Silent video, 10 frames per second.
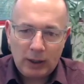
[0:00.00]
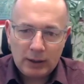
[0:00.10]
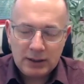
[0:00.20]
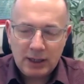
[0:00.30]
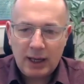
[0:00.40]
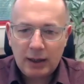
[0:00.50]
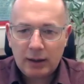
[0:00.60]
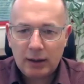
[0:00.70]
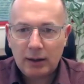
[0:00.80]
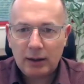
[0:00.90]
We can take
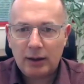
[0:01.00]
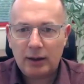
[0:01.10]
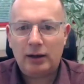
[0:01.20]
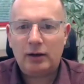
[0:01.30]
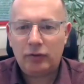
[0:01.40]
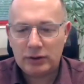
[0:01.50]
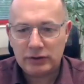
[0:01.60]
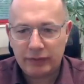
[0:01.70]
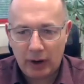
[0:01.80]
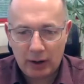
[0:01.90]
an
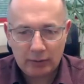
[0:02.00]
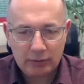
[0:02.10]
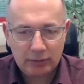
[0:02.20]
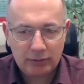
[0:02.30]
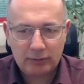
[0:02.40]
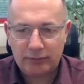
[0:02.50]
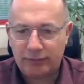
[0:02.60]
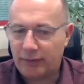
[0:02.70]
influenza virus